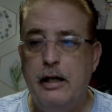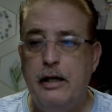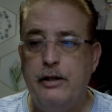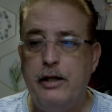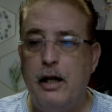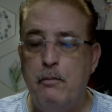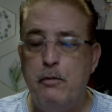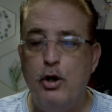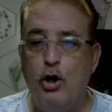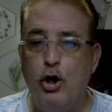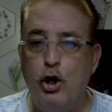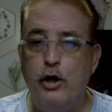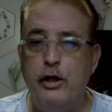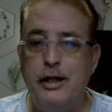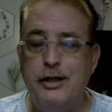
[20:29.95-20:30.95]
Tell them you
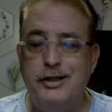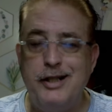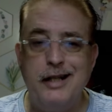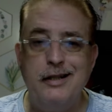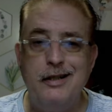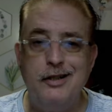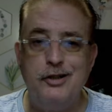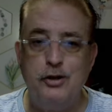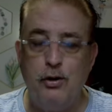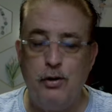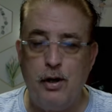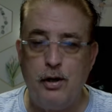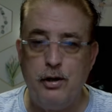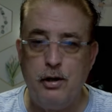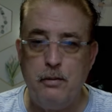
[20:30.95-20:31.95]
heard that Cigna is no
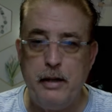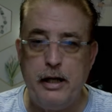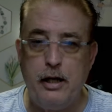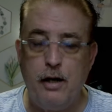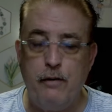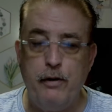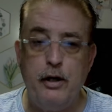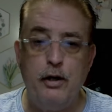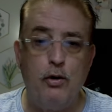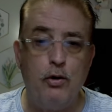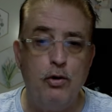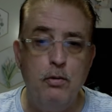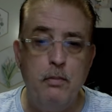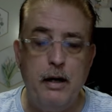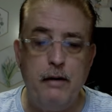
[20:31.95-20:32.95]
longer going to be covering or
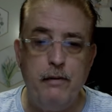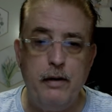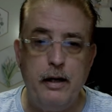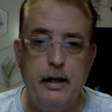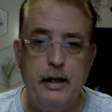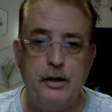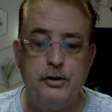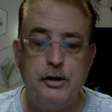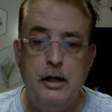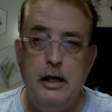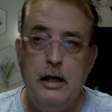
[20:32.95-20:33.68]
whomever it is.